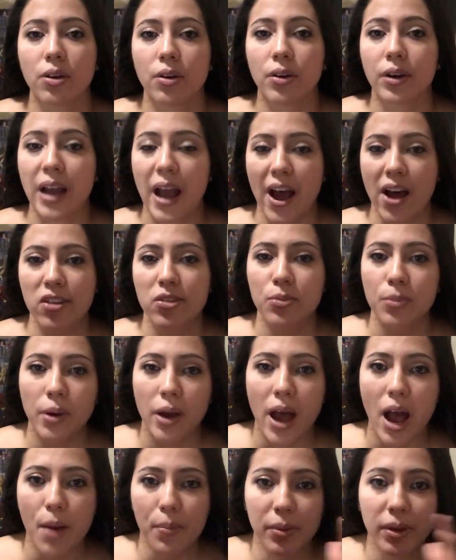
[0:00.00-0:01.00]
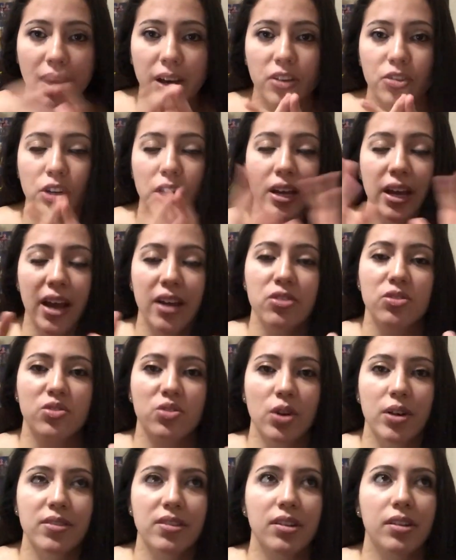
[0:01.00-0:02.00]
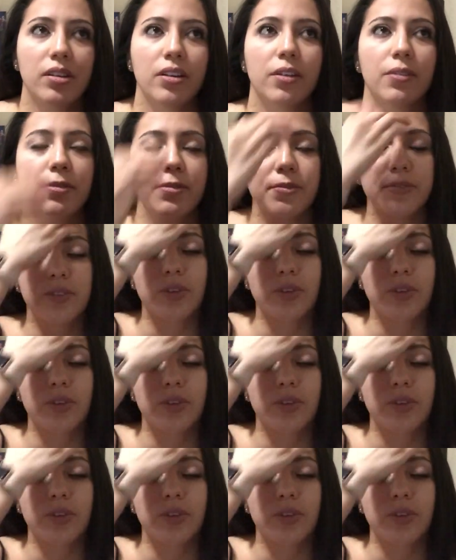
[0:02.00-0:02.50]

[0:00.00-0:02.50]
your CASPA application. I can't stress it enough.